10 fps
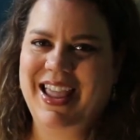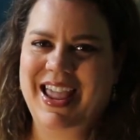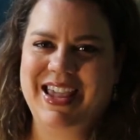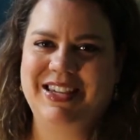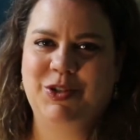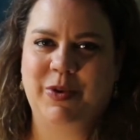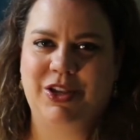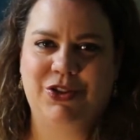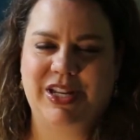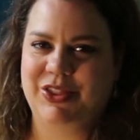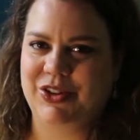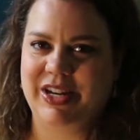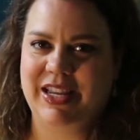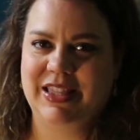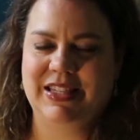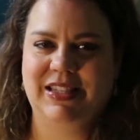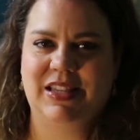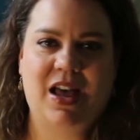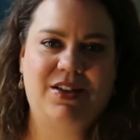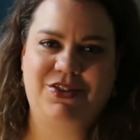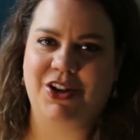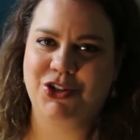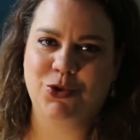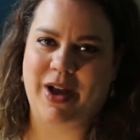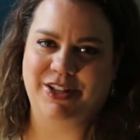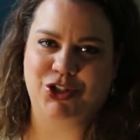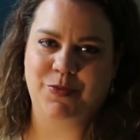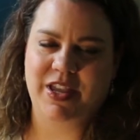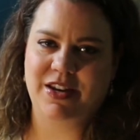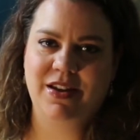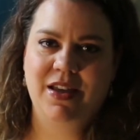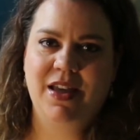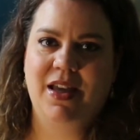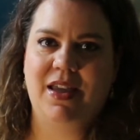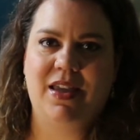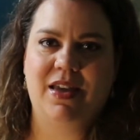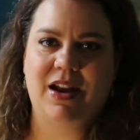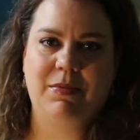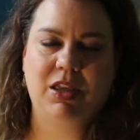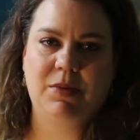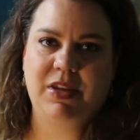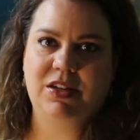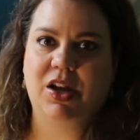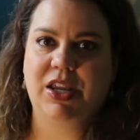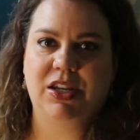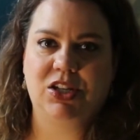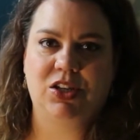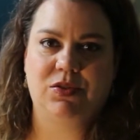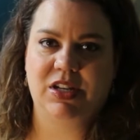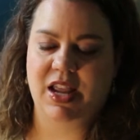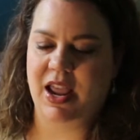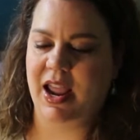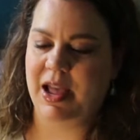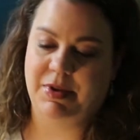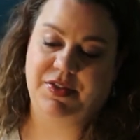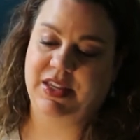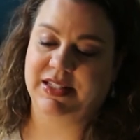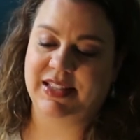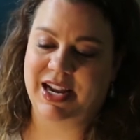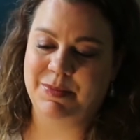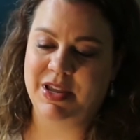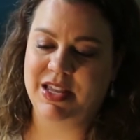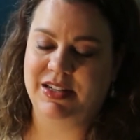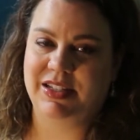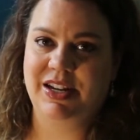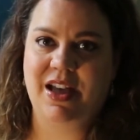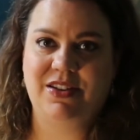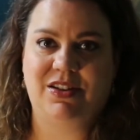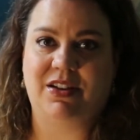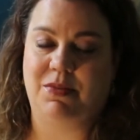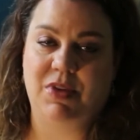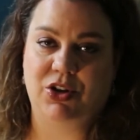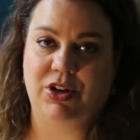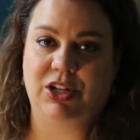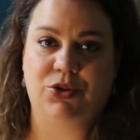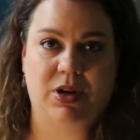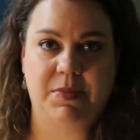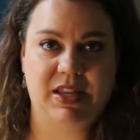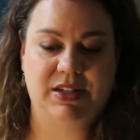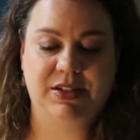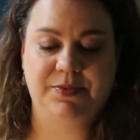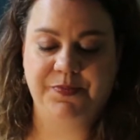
Hey 2033, this is Dr. Wilderman, and I'm going to be talking to you today about the assignment documentary treatment.